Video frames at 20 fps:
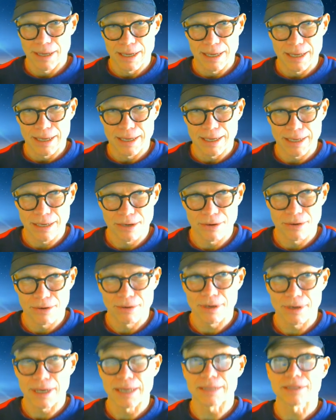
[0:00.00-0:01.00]

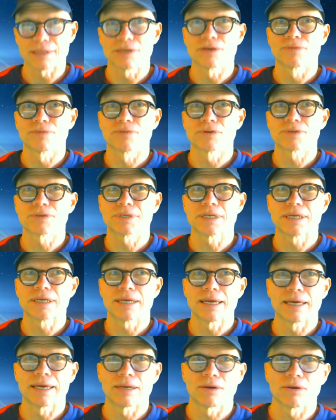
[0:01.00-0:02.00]
here at the university,
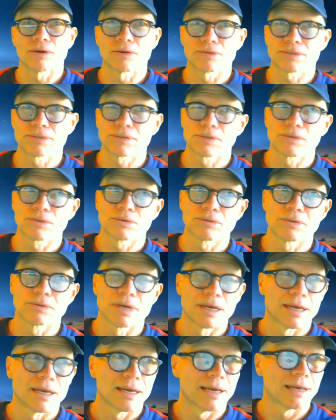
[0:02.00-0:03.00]
and also
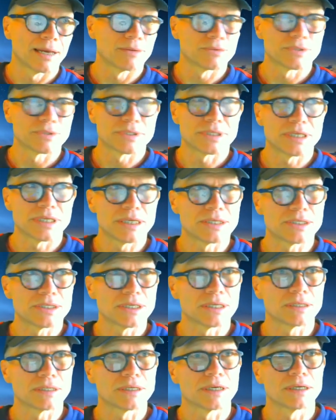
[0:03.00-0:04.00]
I was
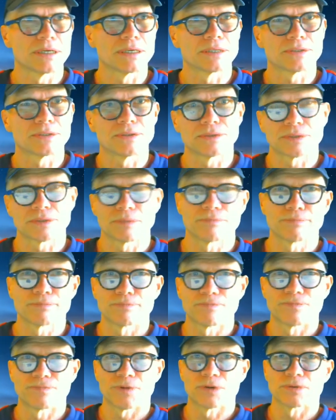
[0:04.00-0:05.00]
teaching to some
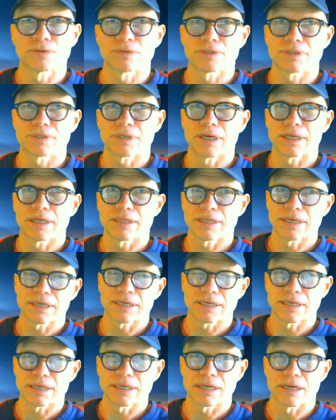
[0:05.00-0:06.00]
folks, I
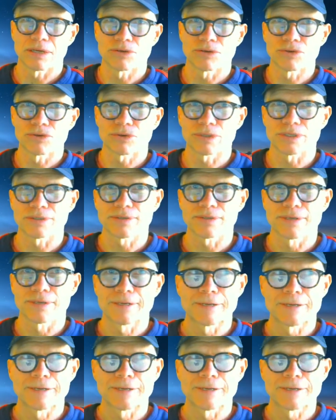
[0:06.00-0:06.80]
think, in Honduras.